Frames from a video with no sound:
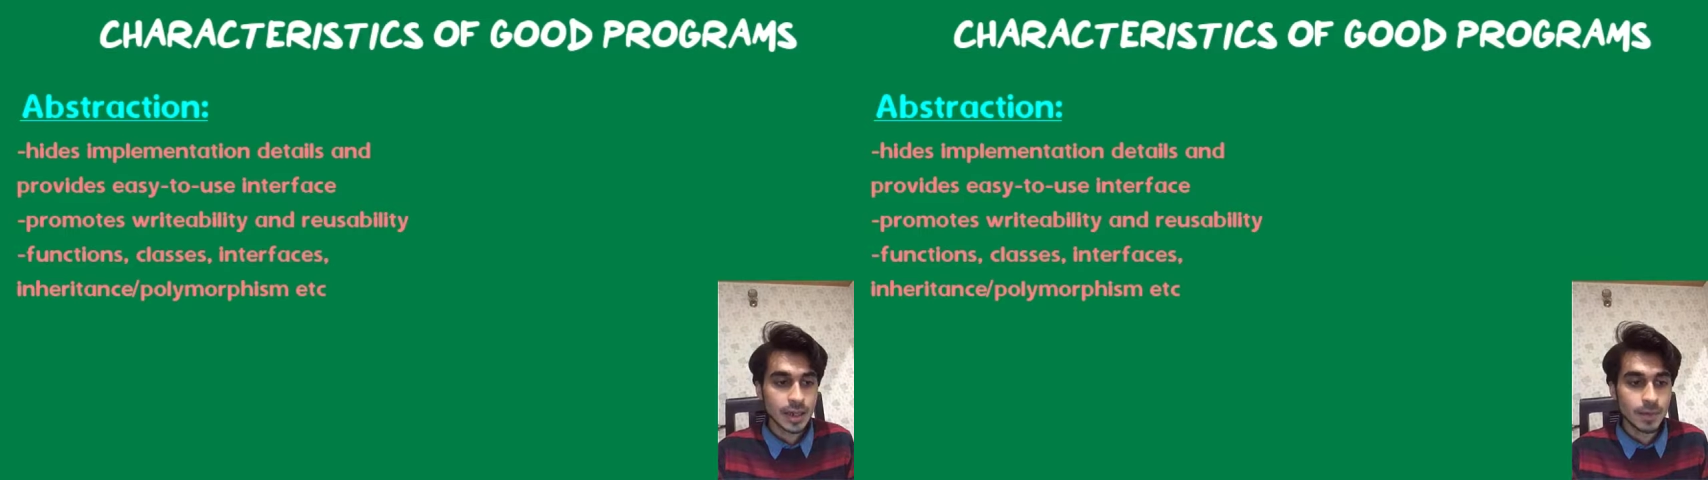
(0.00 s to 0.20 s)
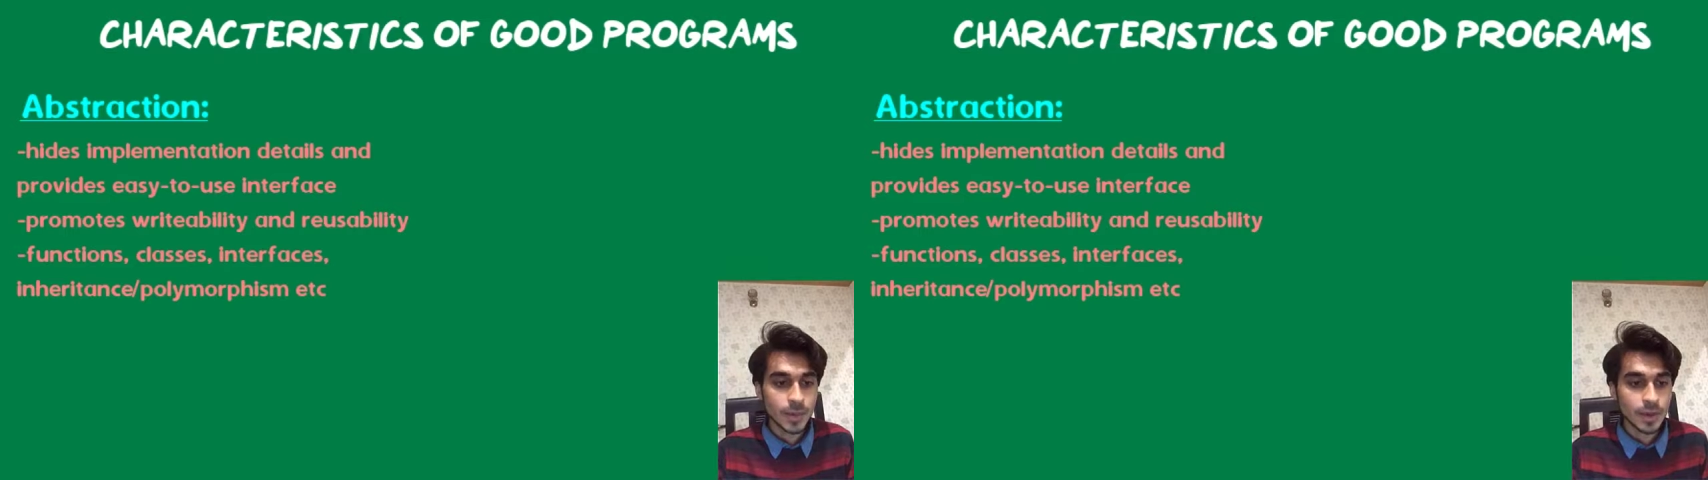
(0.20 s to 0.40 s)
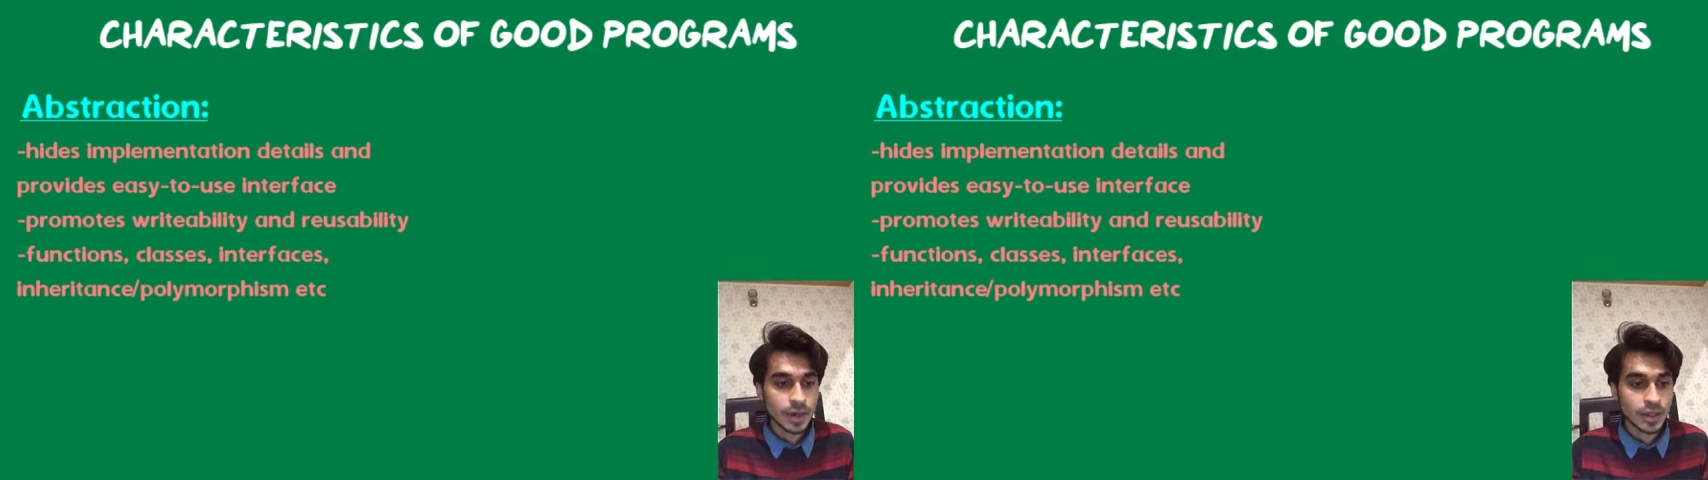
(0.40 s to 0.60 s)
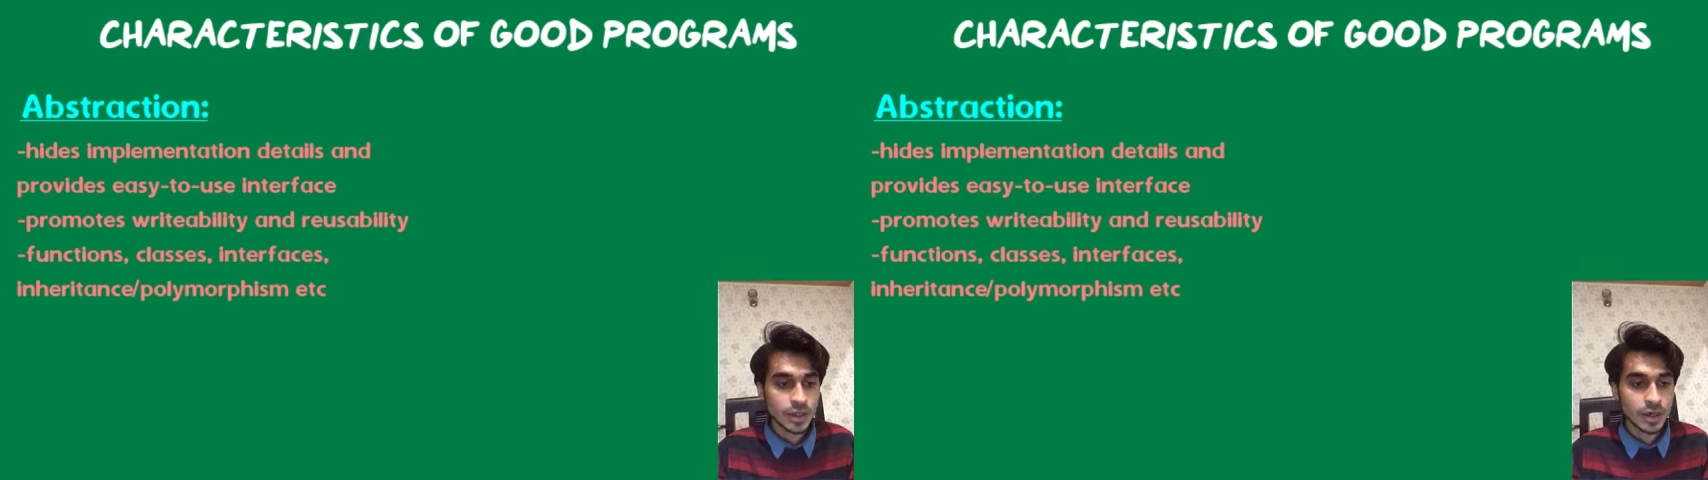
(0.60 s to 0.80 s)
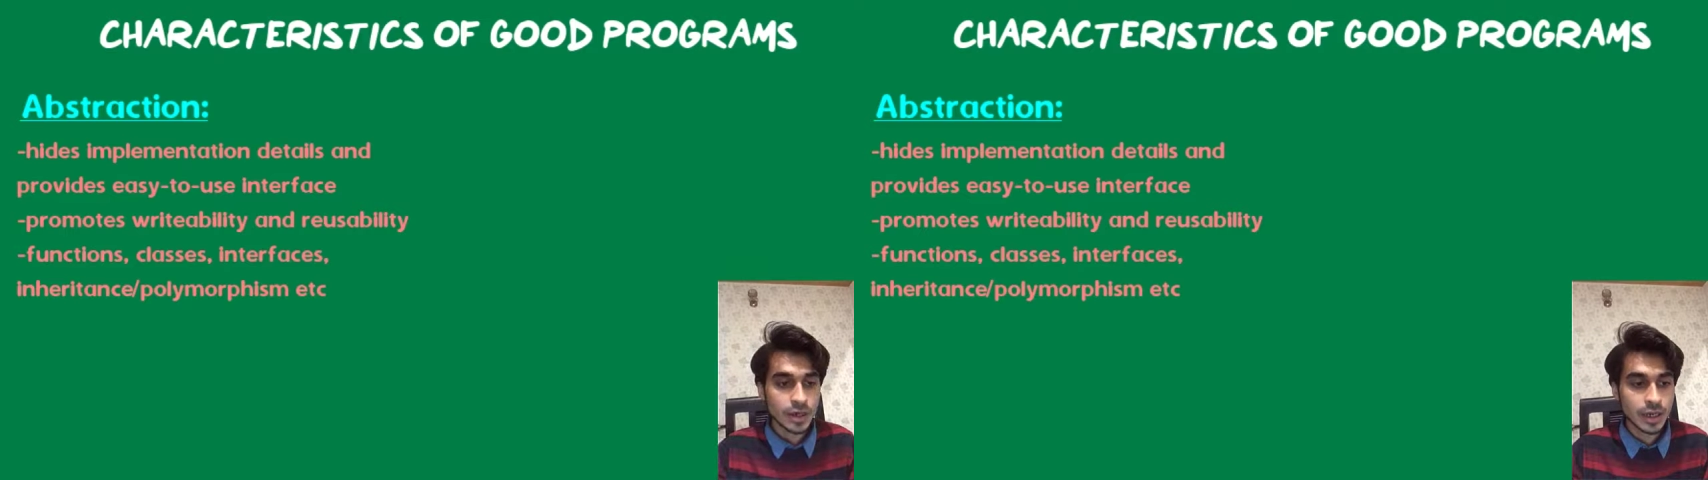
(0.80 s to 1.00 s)

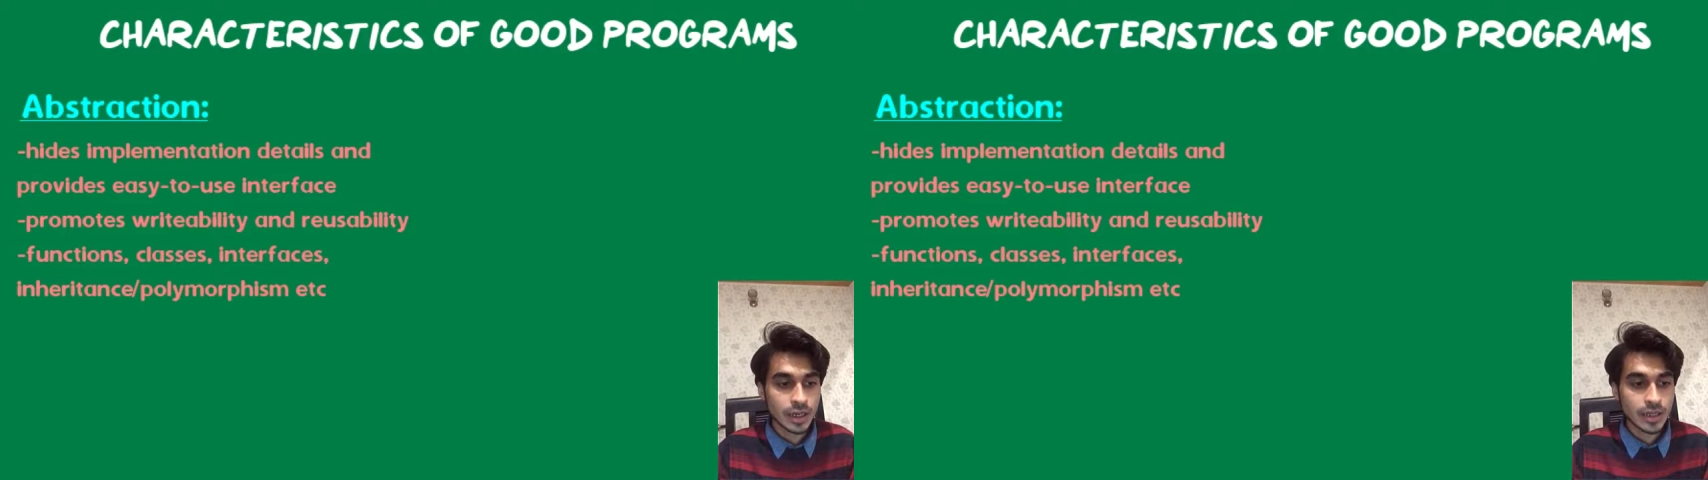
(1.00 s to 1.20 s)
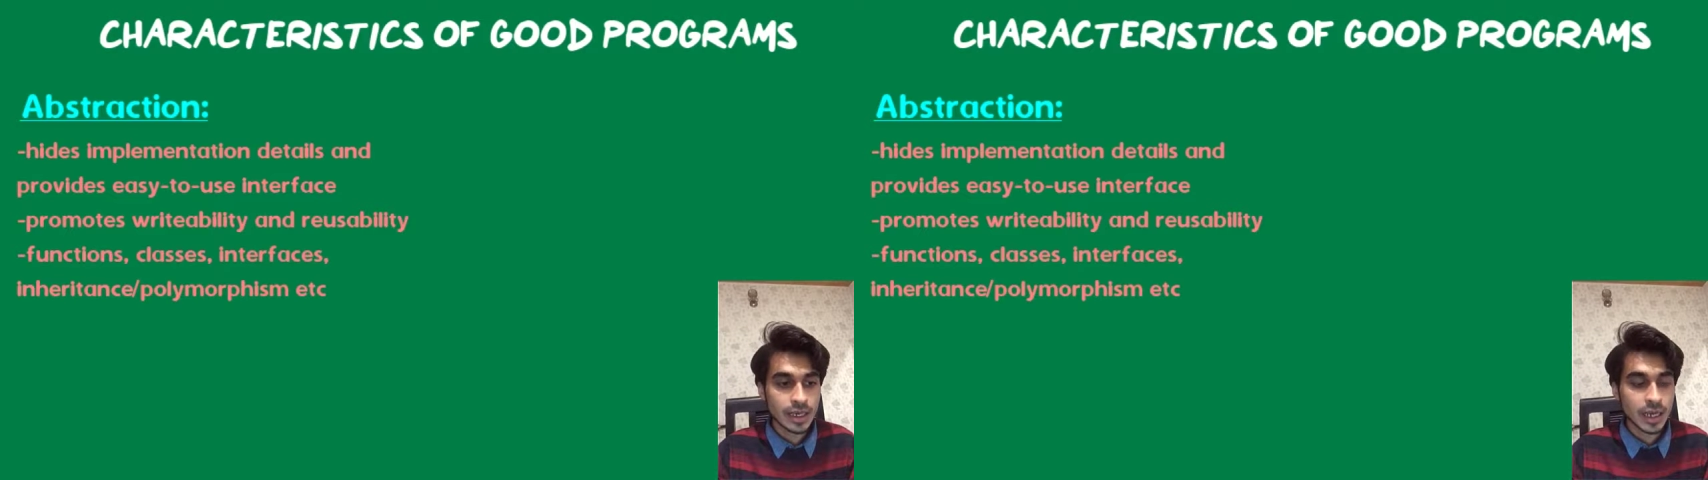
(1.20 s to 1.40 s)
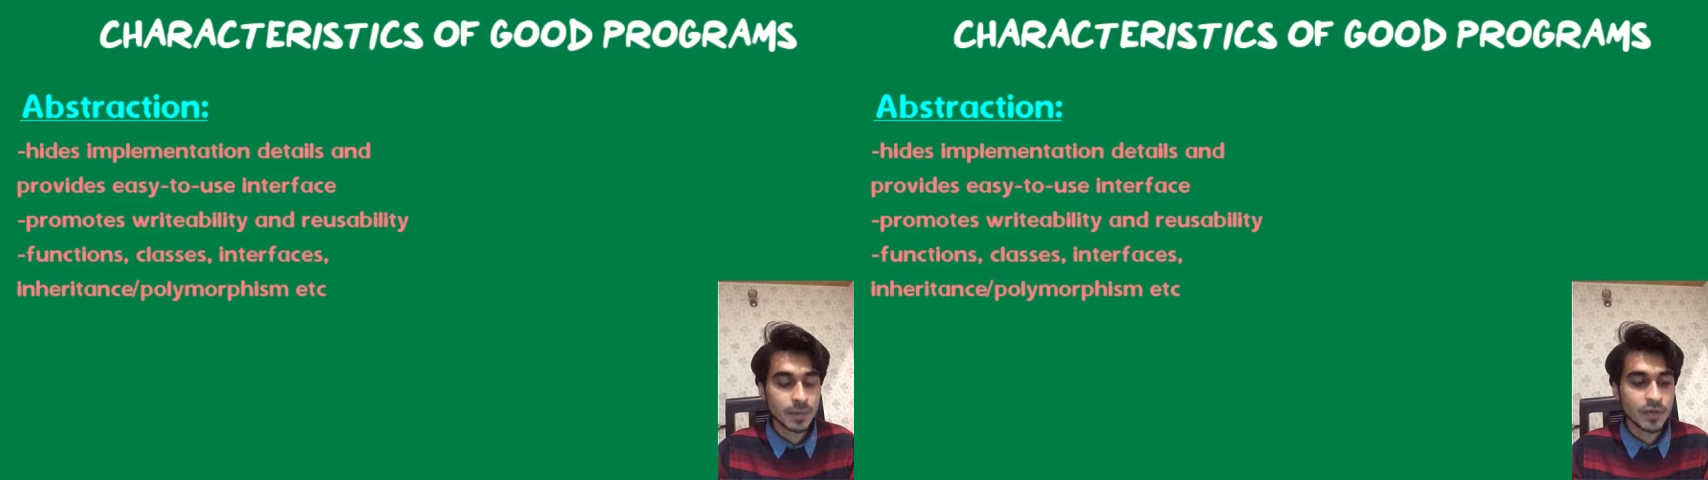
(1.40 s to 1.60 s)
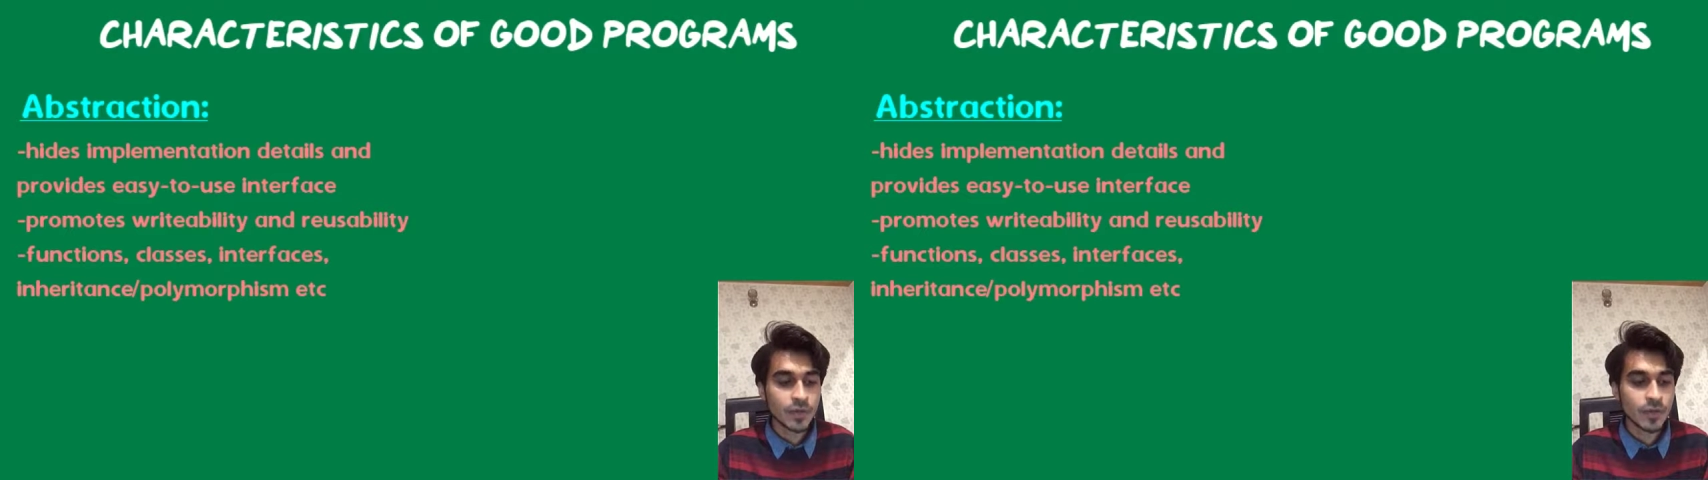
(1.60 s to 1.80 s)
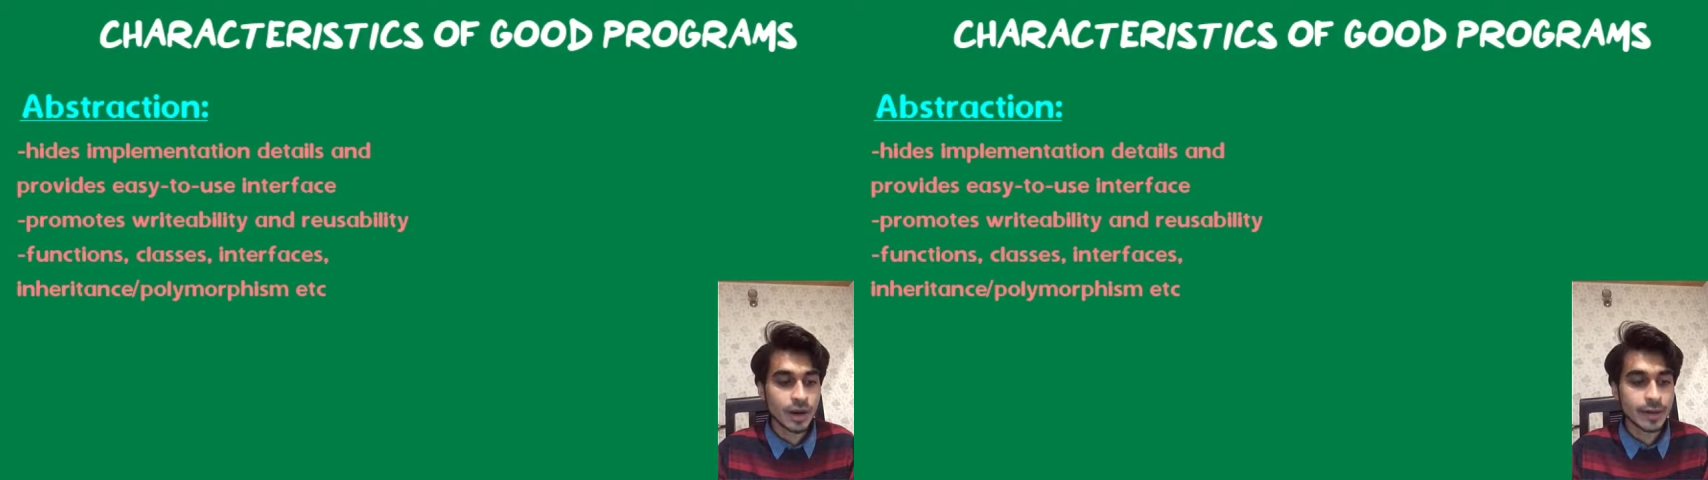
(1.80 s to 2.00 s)
implementation details and
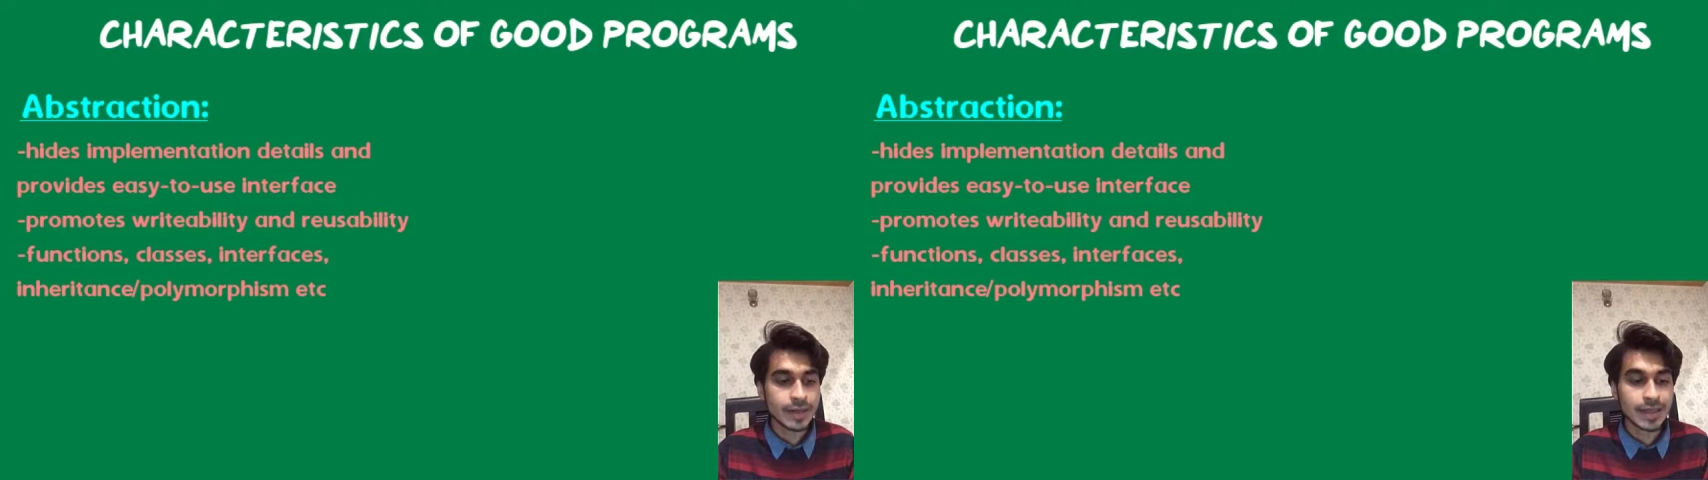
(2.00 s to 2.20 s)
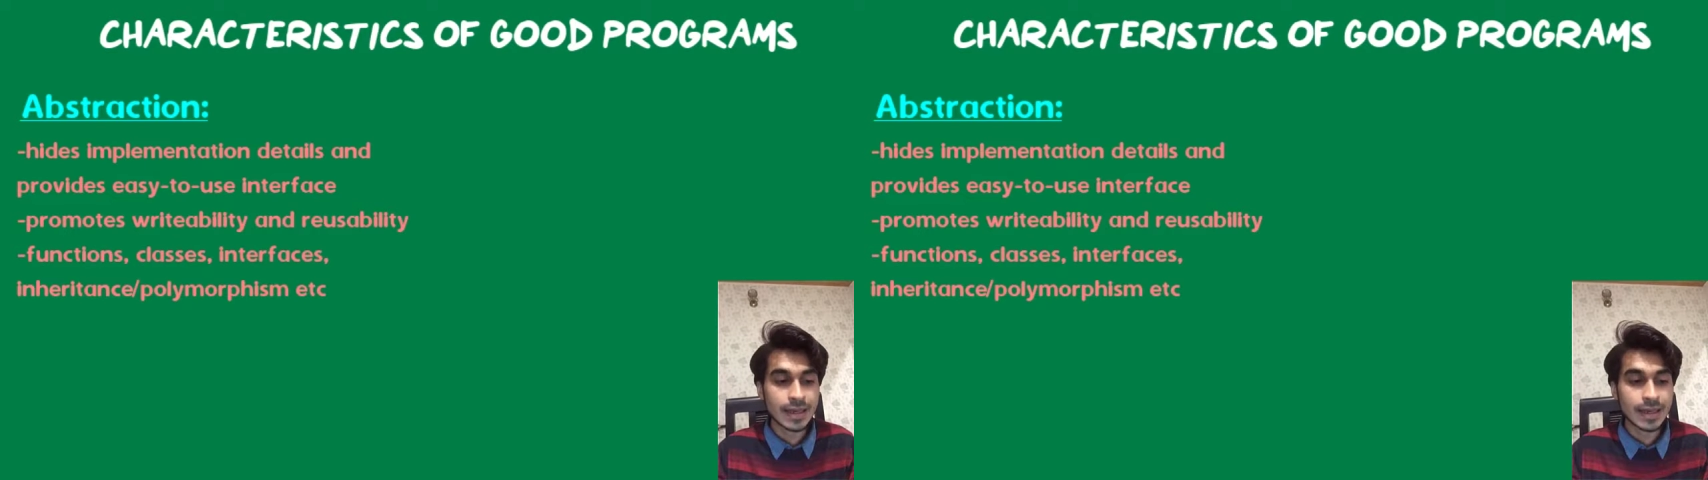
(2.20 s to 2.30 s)
provides